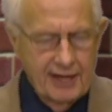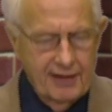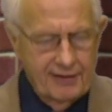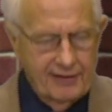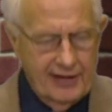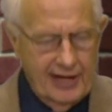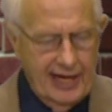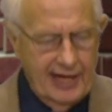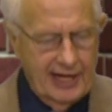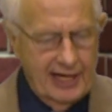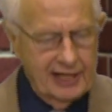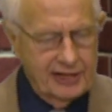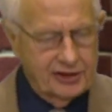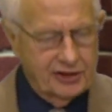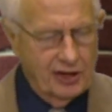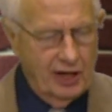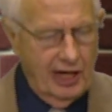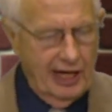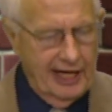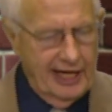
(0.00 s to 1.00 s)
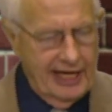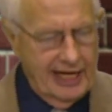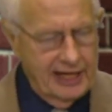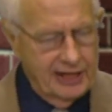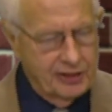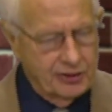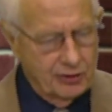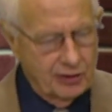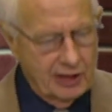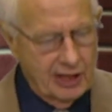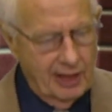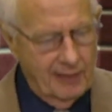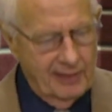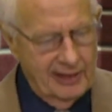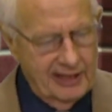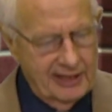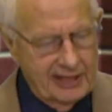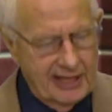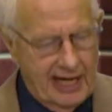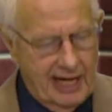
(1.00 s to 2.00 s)
"Then I saw an angel
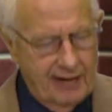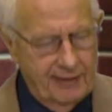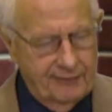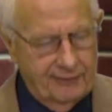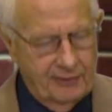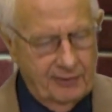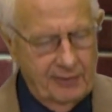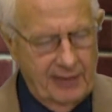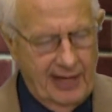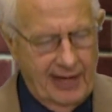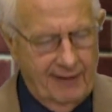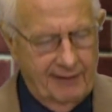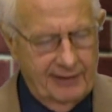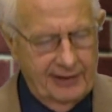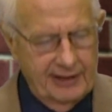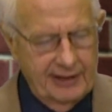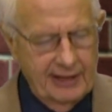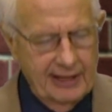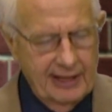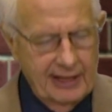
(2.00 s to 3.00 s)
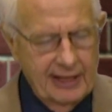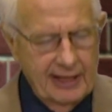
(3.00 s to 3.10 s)
coming down from heaven